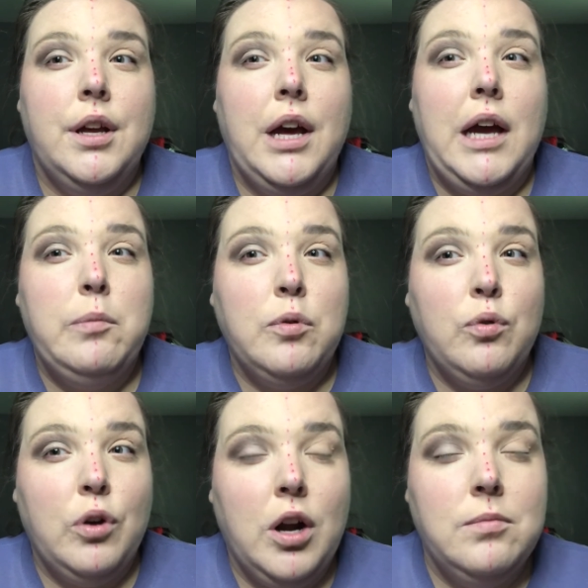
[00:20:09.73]
I
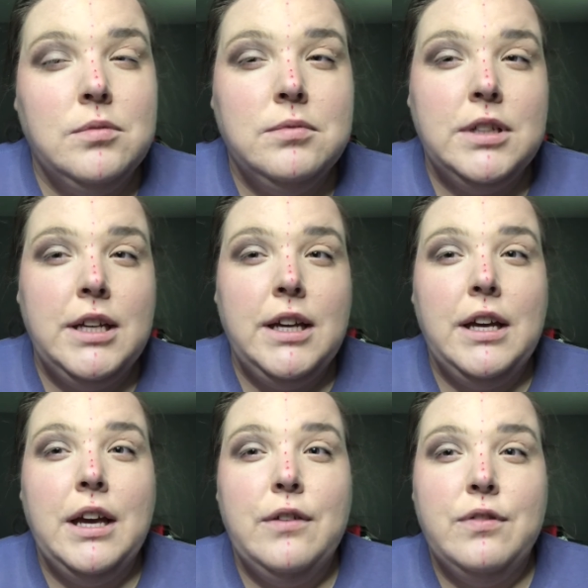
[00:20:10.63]
probably,
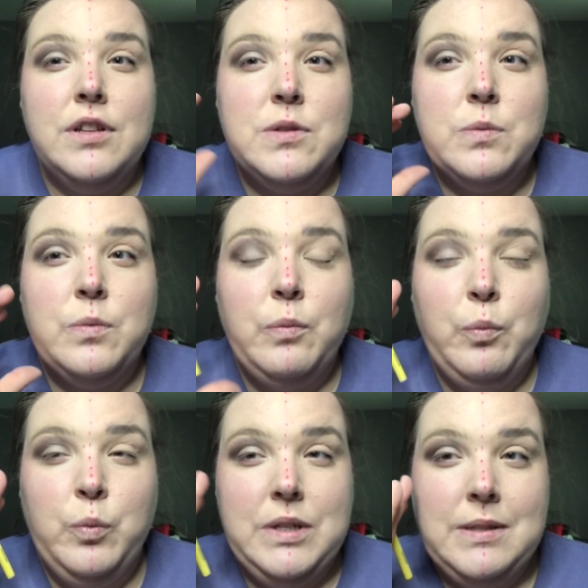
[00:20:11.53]
if this
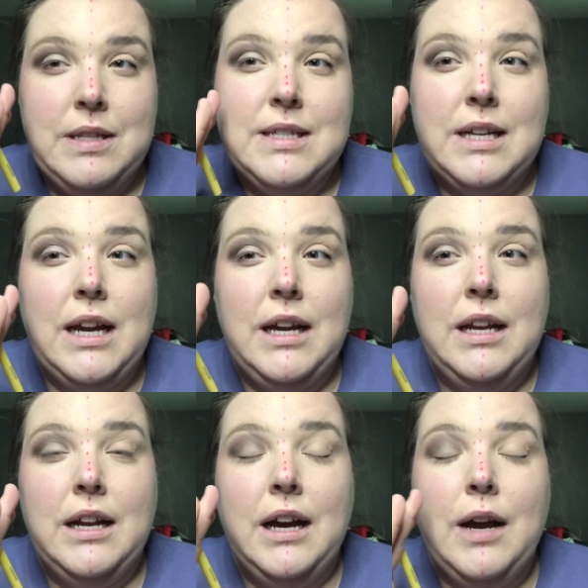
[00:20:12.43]
was the
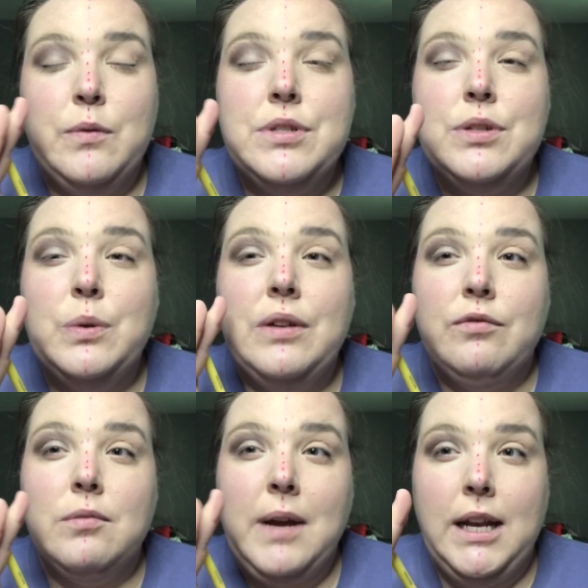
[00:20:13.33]
side I was doing
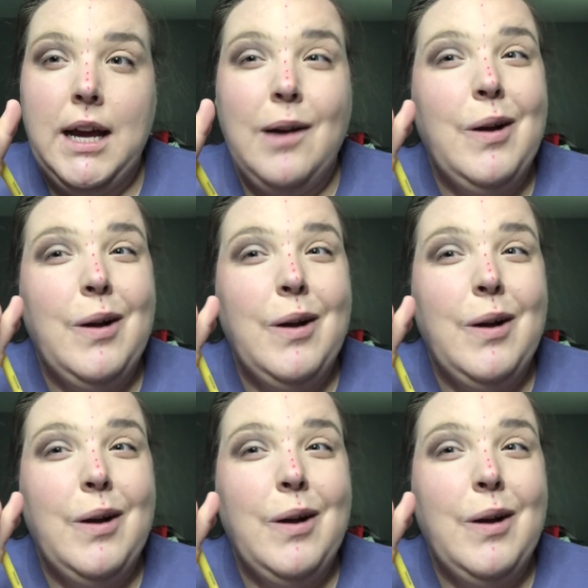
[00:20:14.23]
for my now,